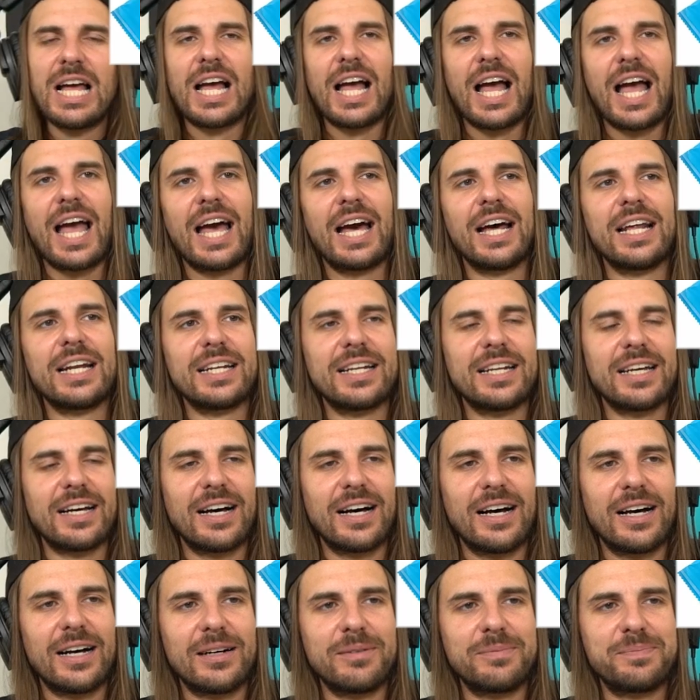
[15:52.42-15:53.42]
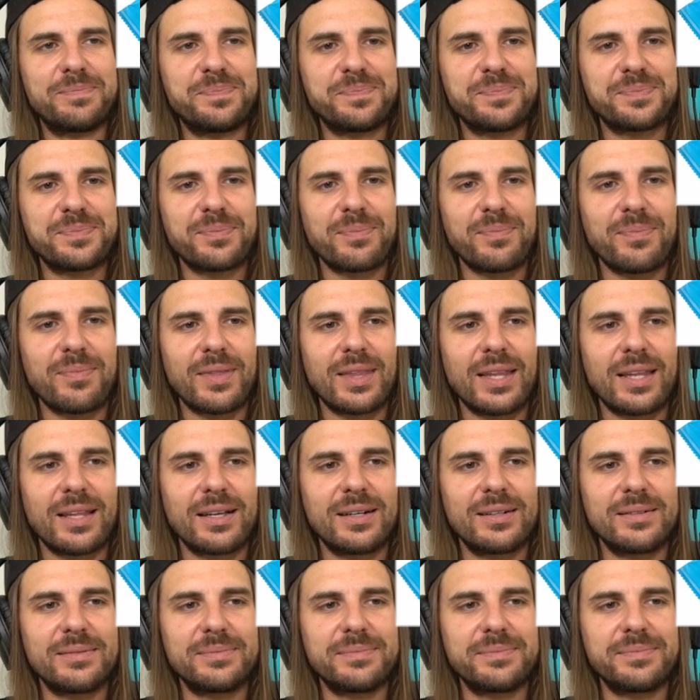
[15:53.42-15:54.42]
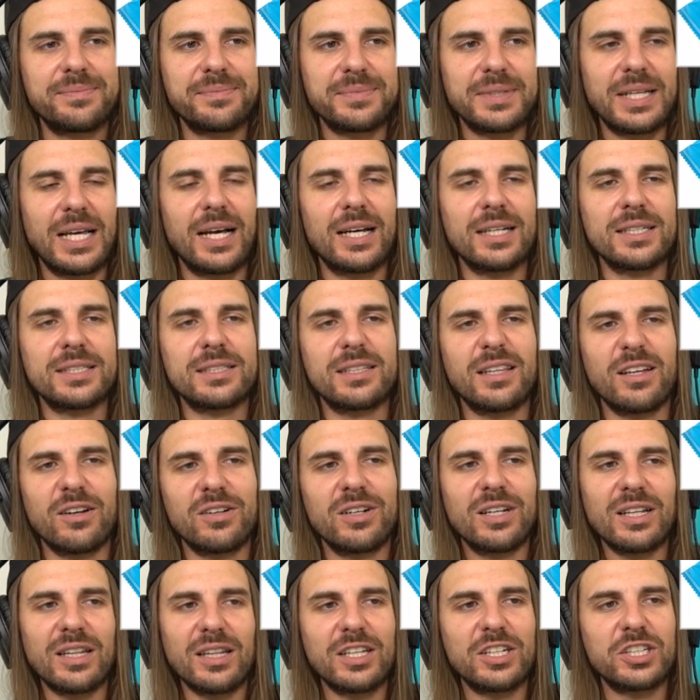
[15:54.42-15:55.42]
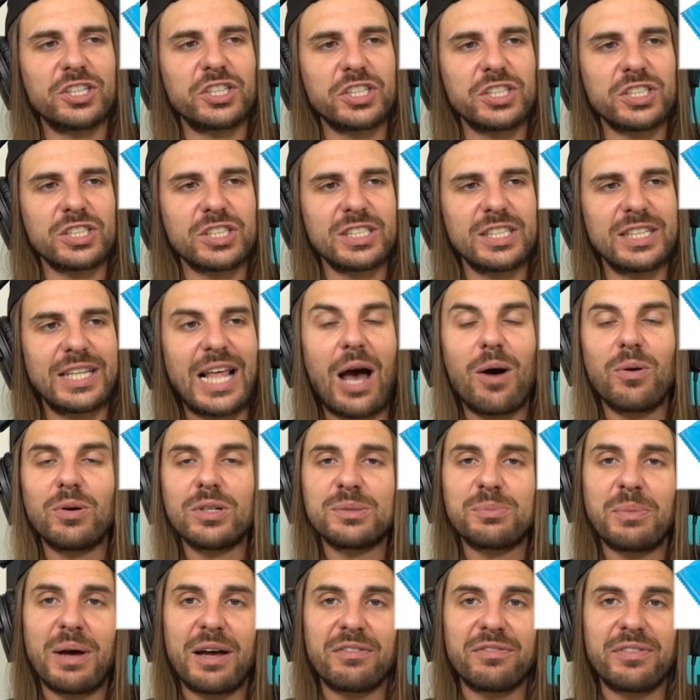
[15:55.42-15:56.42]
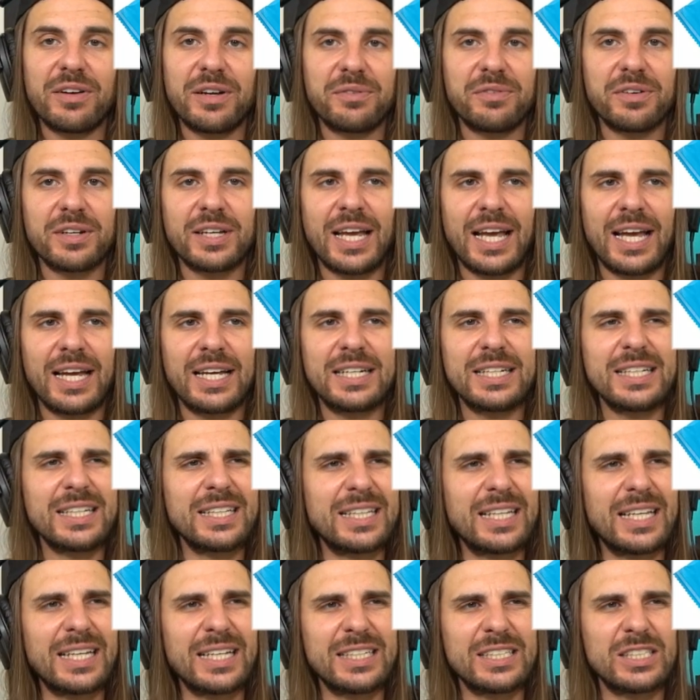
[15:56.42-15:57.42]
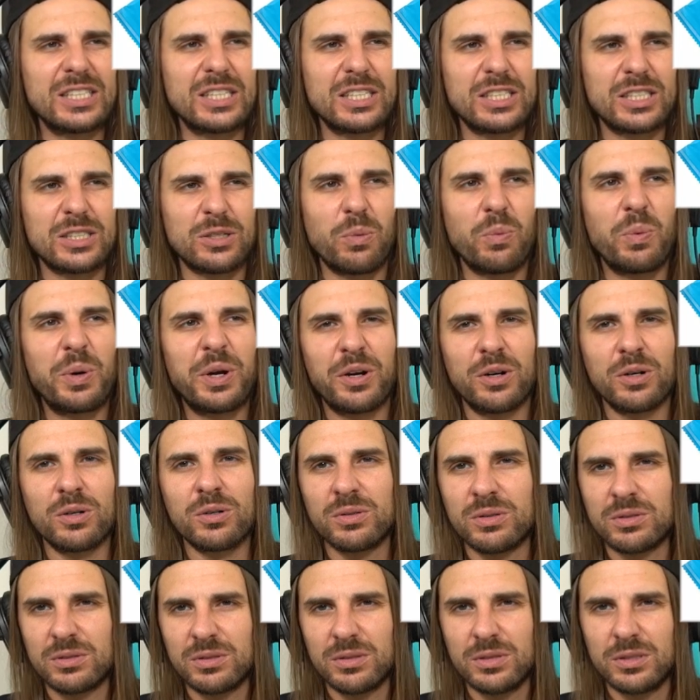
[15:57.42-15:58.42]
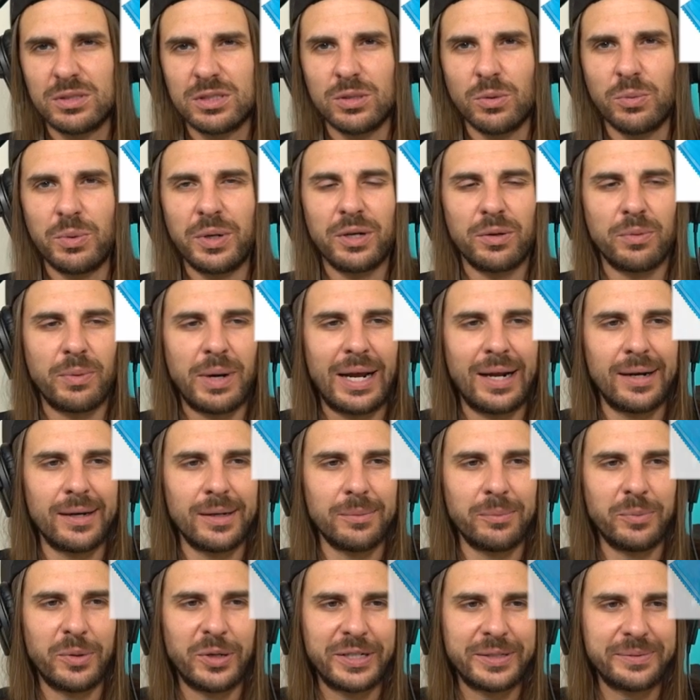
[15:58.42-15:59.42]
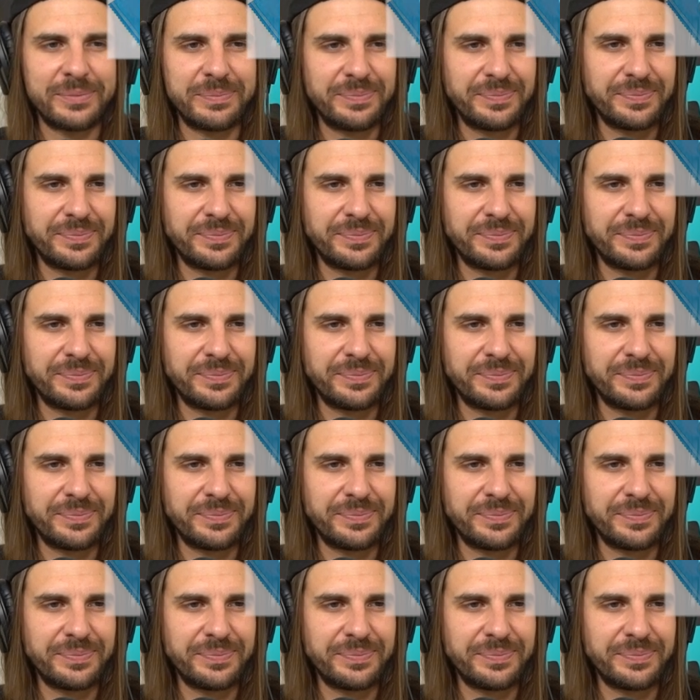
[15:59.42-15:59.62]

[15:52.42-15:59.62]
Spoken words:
And yes, they're delicious, and that was my favorite candy. And it's a weird random one.